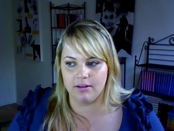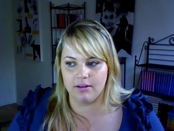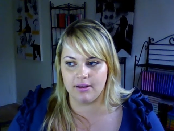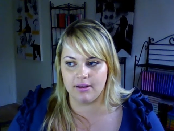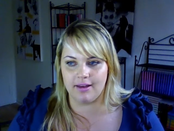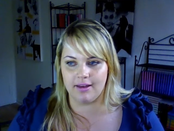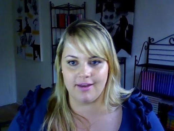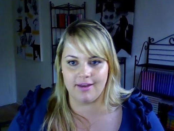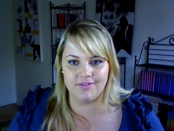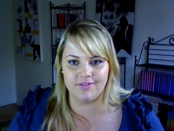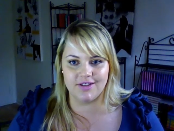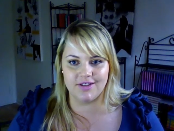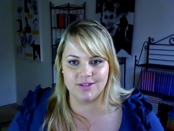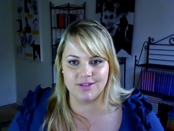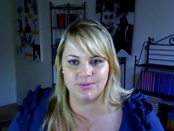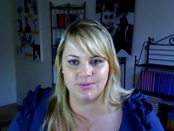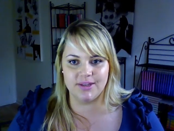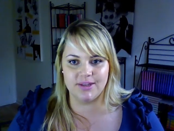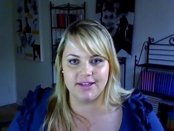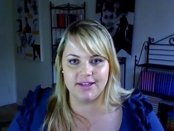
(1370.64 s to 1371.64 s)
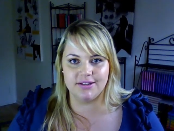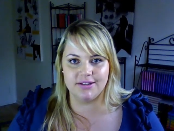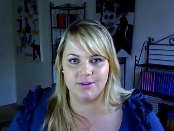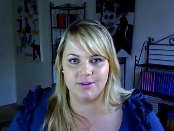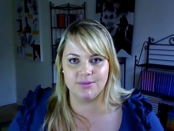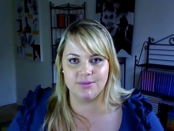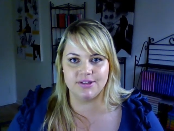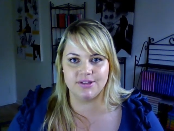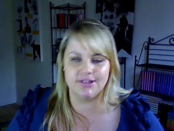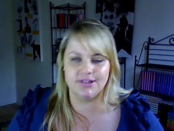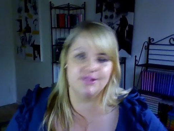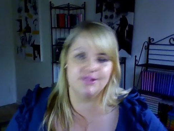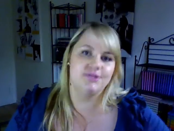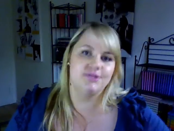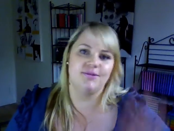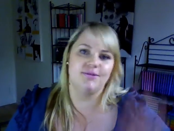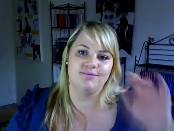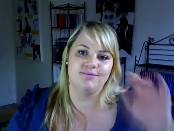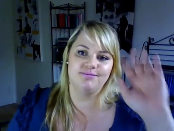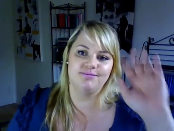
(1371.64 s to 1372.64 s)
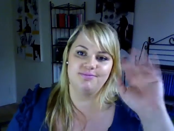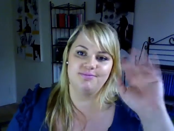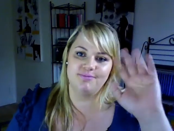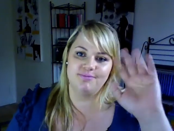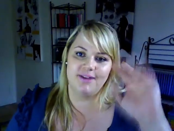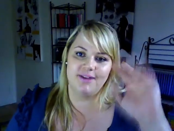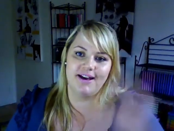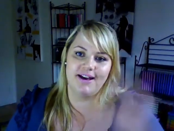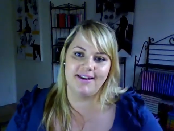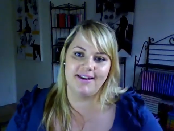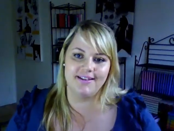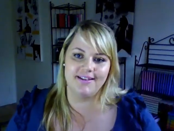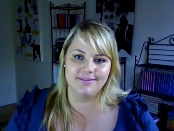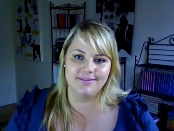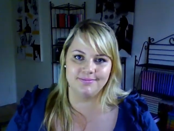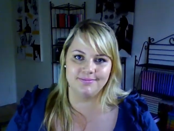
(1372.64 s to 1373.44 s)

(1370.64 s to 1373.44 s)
yeah, have a nice weekend. Hope to see you soon. Bye!